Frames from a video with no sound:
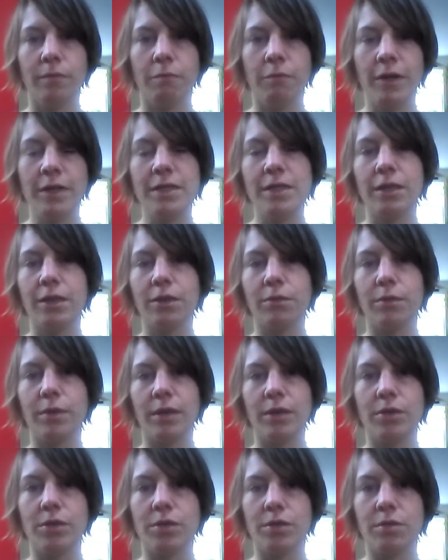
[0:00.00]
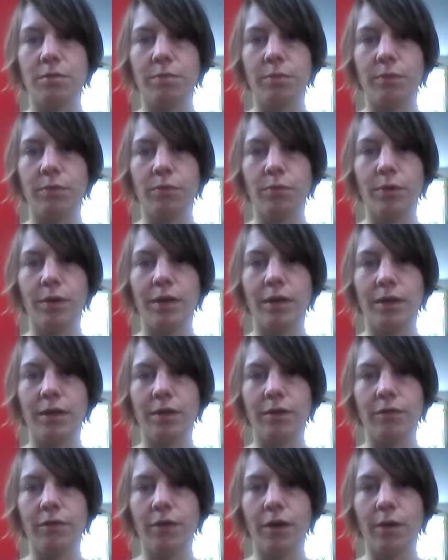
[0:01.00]
facing the relationship we've created
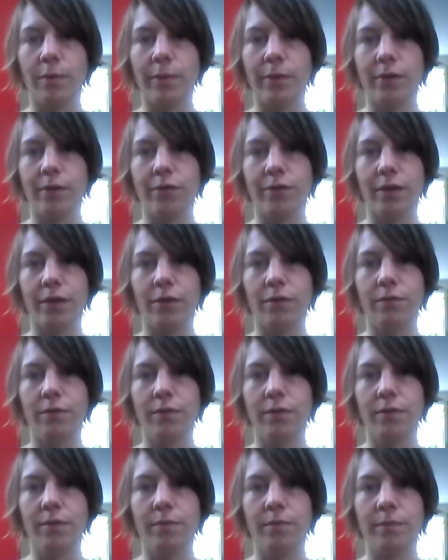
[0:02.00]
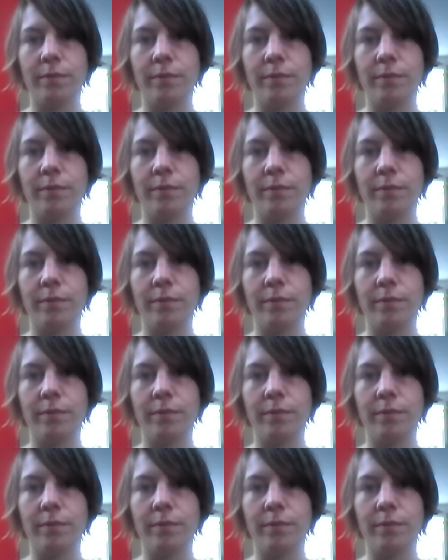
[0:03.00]
thus far with ourselves.